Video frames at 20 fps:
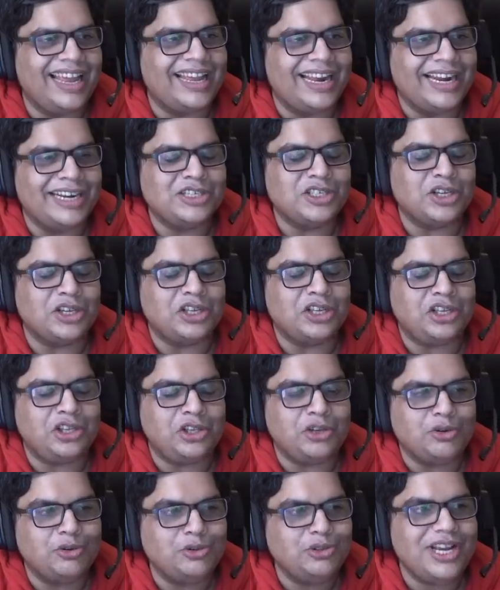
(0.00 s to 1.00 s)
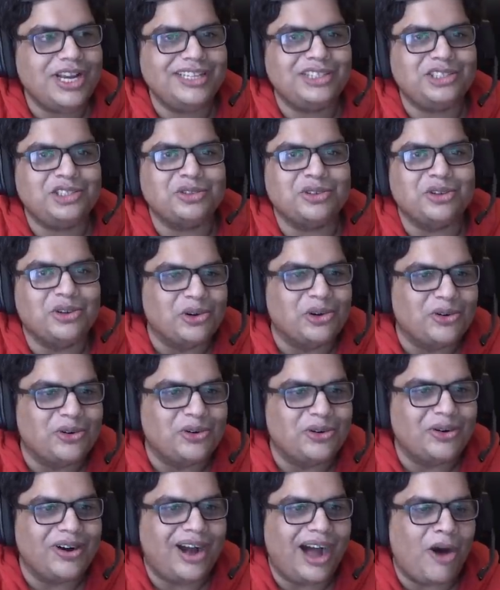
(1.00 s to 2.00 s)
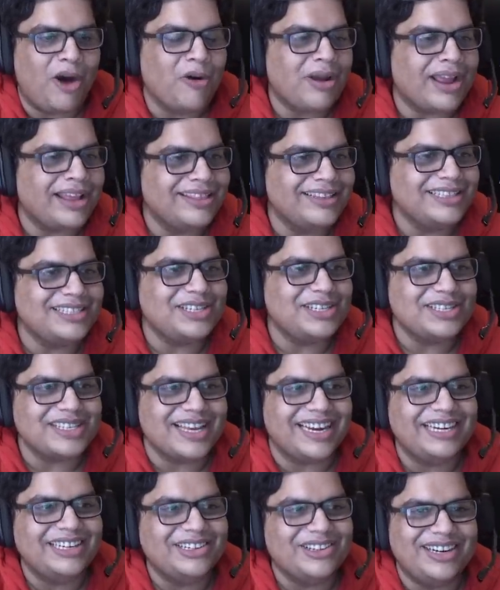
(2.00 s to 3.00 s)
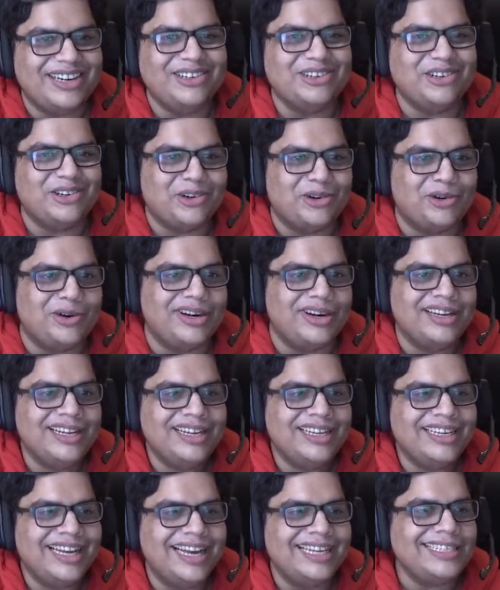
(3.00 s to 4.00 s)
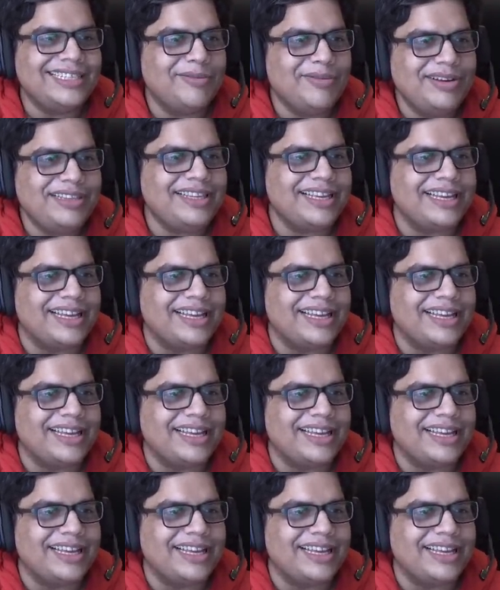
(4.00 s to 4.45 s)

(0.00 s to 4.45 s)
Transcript: it's a huge edge to know how can this design turn into code. That's everything,